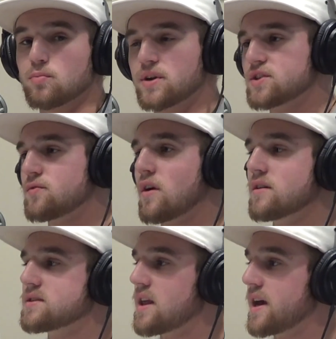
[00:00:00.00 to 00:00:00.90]
But as far
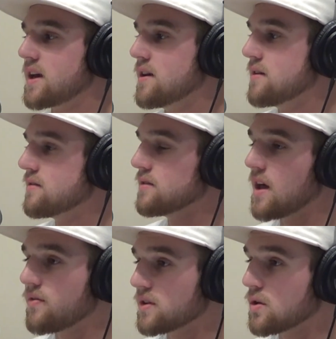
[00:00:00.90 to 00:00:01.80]
as like
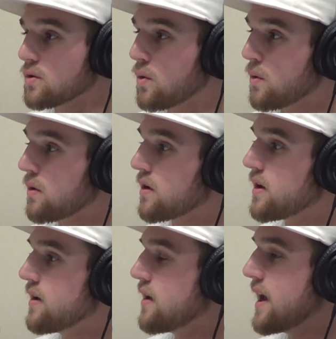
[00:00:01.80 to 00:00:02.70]
loving the
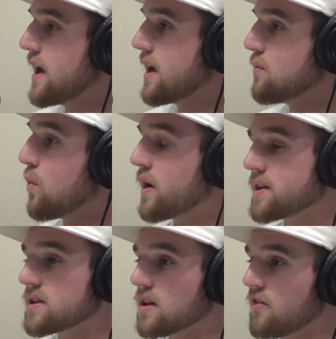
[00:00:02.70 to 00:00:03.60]
Lord and wanting
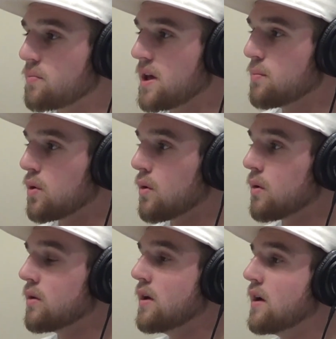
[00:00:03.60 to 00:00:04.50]
to love people,